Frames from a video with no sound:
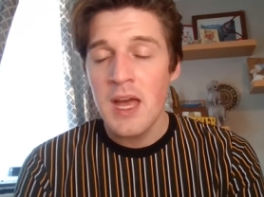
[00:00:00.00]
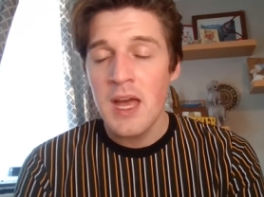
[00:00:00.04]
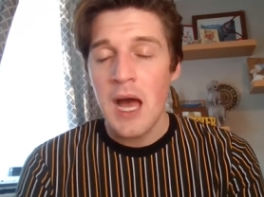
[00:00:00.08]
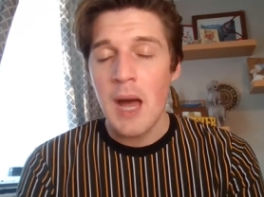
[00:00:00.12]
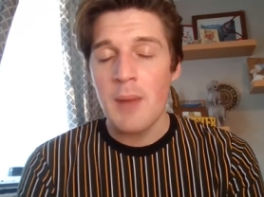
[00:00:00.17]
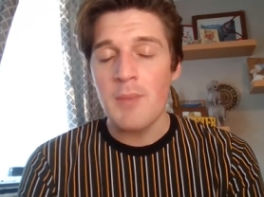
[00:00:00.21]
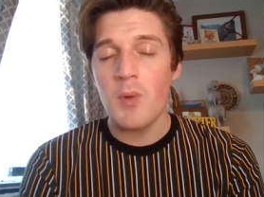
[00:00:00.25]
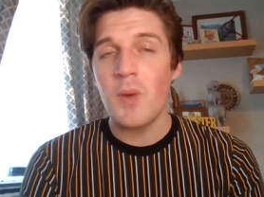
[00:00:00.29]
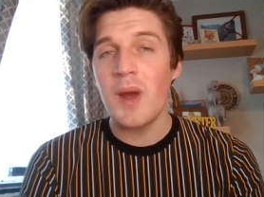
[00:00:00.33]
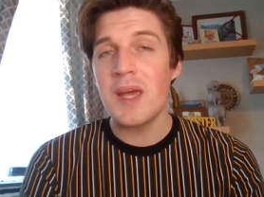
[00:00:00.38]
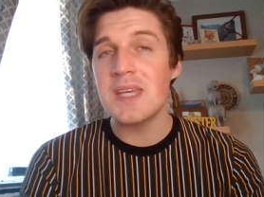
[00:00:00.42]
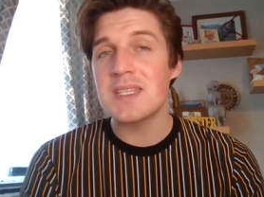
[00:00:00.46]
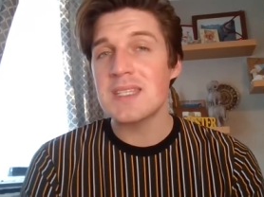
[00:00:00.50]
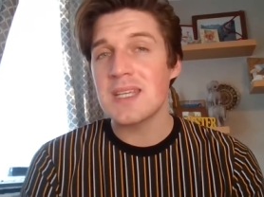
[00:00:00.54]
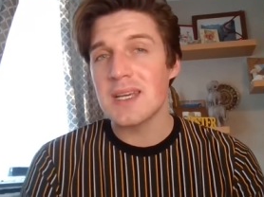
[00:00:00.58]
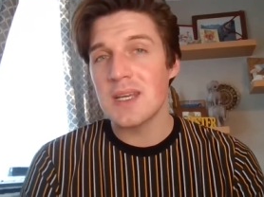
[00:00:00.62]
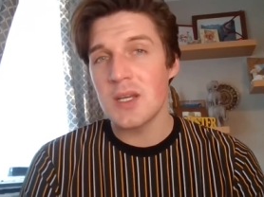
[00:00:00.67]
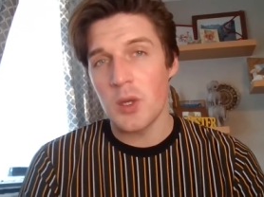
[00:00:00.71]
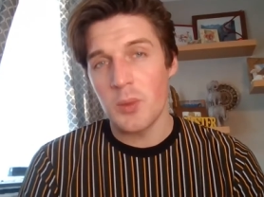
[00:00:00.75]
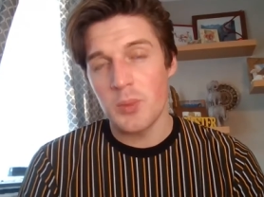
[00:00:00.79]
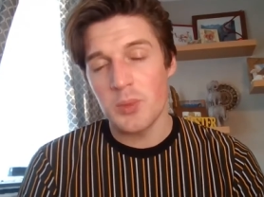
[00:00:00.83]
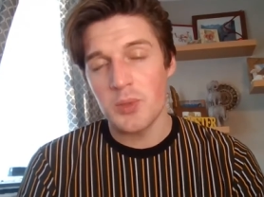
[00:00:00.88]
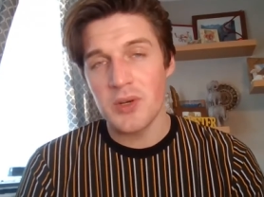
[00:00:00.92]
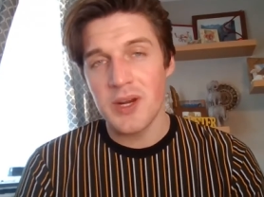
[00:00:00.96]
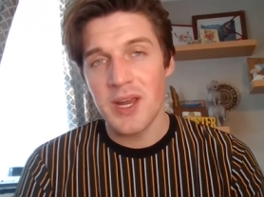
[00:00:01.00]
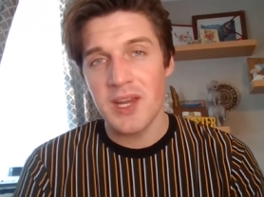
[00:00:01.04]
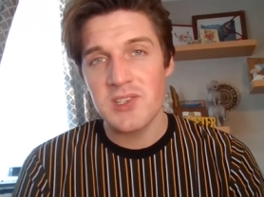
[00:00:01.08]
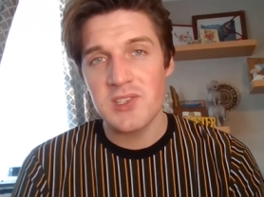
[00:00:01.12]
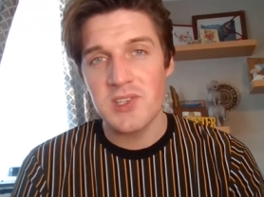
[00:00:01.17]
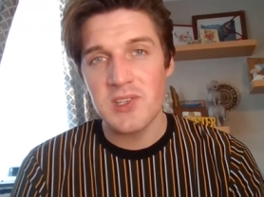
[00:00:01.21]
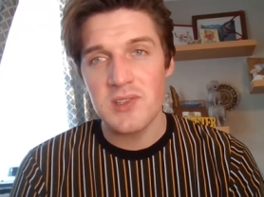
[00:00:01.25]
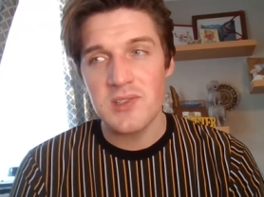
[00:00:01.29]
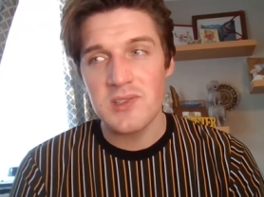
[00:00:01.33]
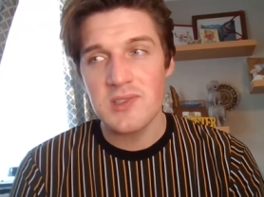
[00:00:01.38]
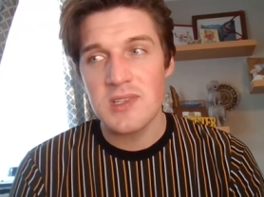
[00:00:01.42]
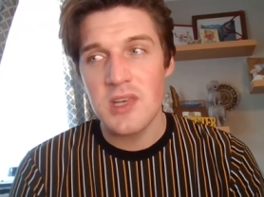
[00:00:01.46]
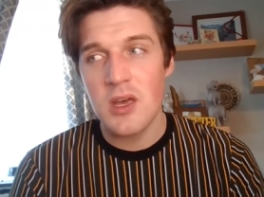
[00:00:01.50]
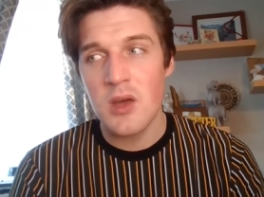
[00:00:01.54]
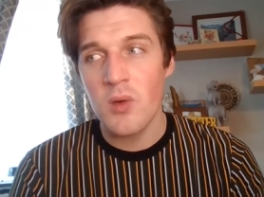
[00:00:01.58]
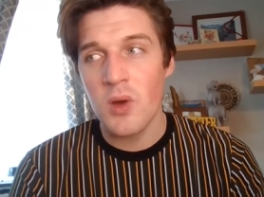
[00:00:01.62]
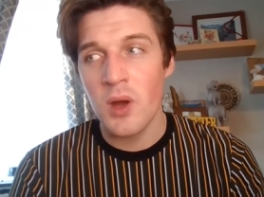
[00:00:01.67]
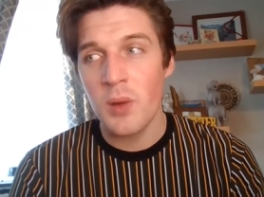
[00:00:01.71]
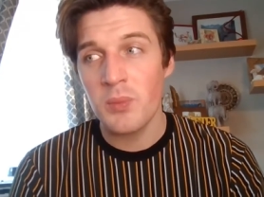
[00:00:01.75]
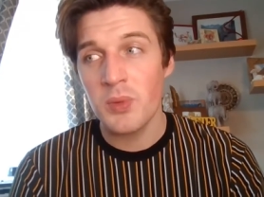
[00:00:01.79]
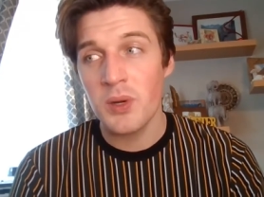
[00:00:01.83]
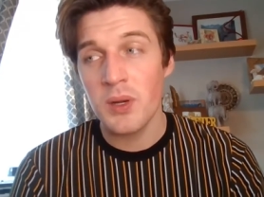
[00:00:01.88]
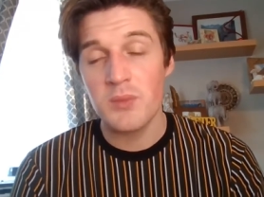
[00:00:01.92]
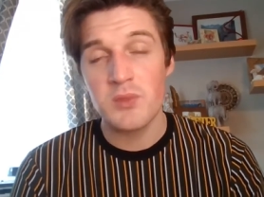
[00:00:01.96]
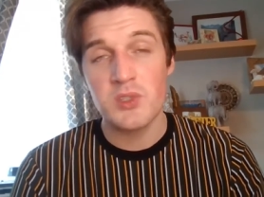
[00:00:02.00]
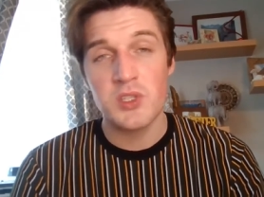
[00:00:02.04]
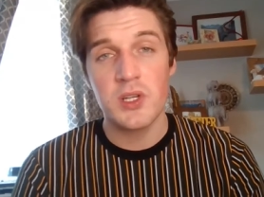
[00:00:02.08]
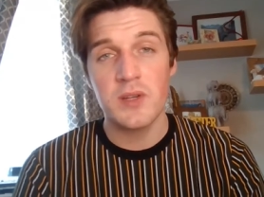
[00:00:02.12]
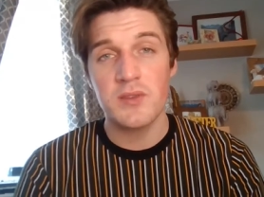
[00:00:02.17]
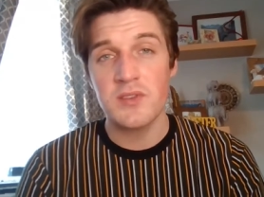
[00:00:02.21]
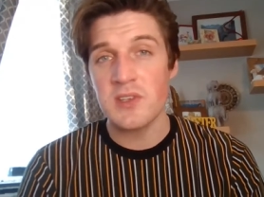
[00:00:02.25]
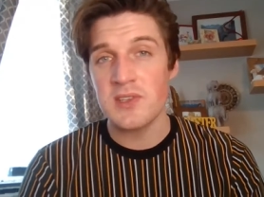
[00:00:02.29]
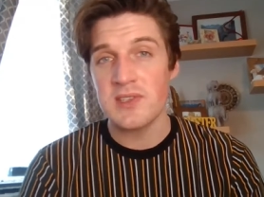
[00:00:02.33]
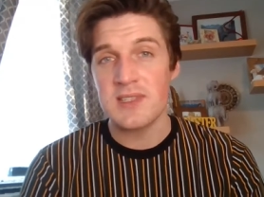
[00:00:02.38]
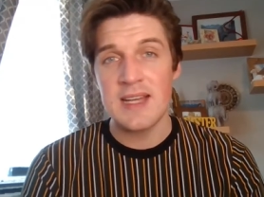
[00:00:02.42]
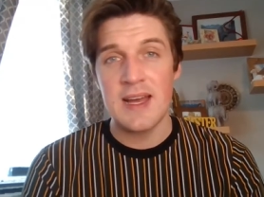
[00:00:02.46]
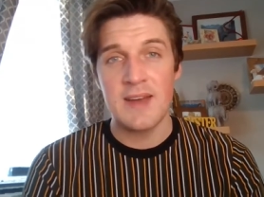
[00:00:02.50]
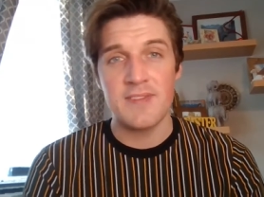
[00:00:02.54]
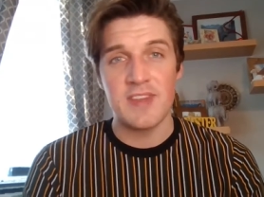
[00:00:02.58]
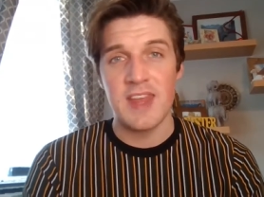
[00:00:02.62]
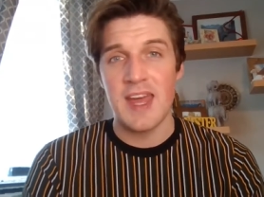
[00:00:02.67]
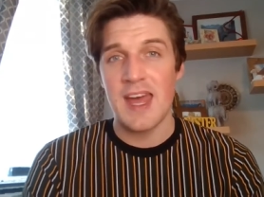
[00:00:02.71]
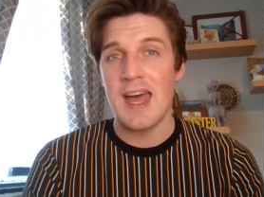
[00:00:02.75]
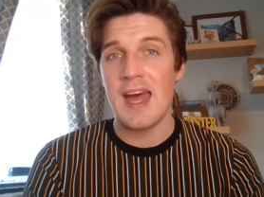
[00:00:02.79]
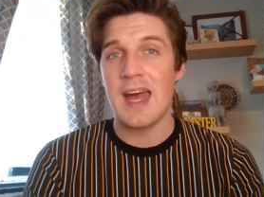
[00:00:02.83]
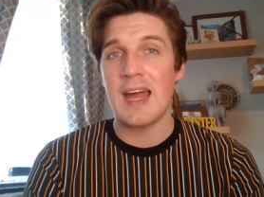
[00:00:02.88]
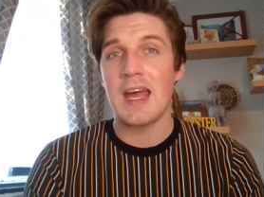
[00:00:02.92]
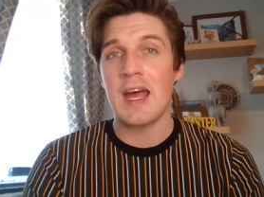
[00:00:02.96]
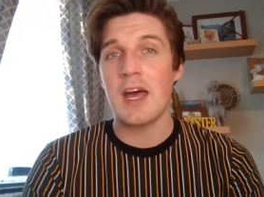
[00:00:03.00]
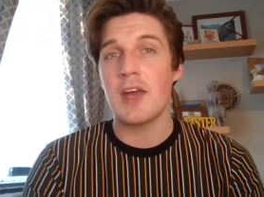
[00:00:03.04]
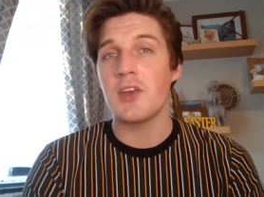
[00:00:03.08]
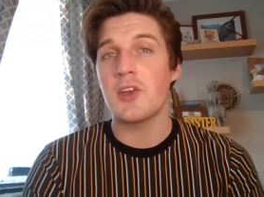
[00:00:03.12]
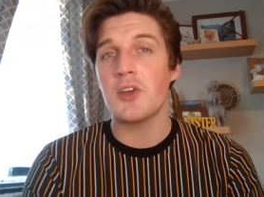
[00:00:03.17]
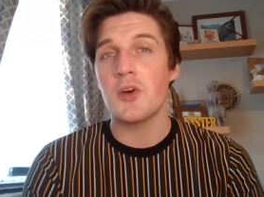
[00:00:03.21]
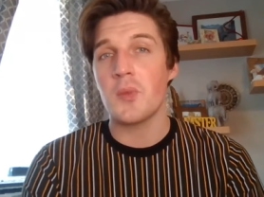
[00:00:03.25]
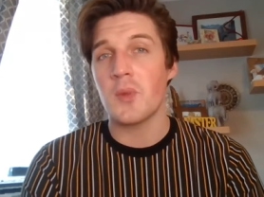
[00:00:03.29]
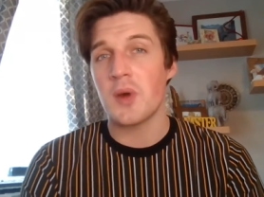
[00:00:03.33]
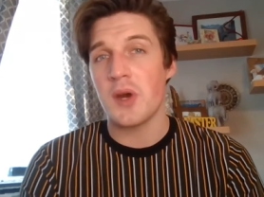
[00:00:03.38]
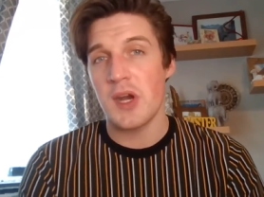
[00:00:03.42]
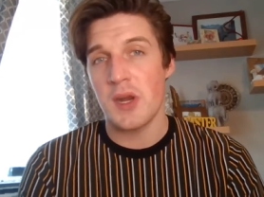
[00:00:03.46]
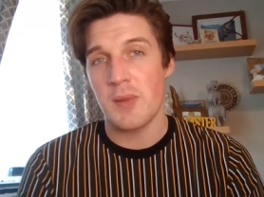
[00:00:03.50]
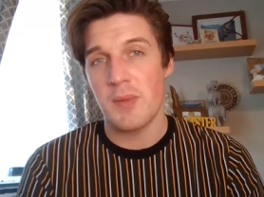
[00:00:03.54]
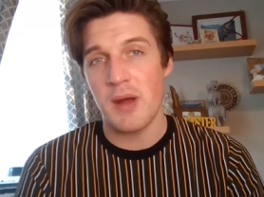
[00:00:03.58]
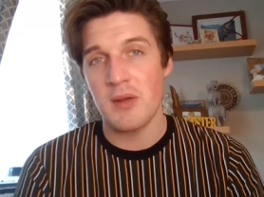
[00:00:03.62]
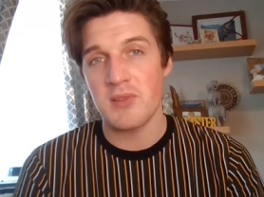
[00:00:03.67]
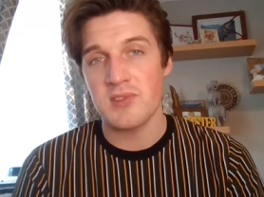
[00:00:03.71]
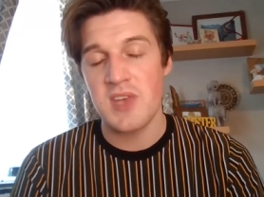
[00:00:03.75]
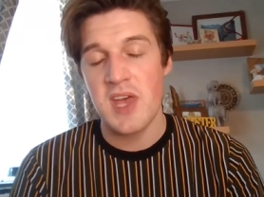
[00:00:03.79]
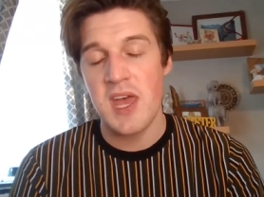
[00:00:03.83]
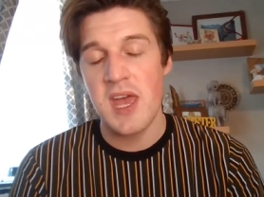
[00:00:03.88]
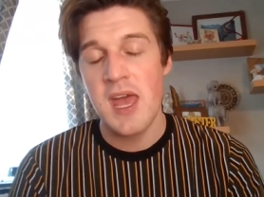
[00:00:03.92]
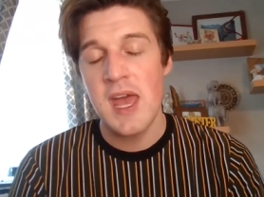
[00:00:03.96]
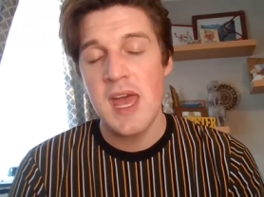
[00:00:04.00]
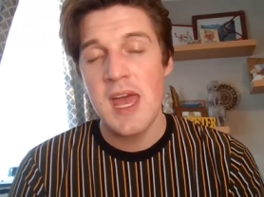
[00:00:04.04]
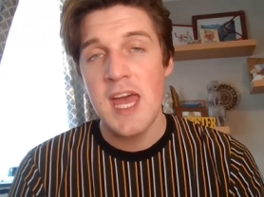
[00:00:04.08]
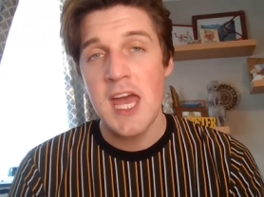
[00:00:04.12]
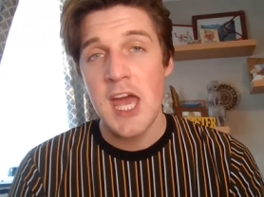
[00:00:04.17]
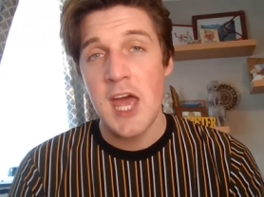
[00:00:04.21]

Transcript: I'm awaiting an operation, so I perhaps should have just left the haircut, not worried about it,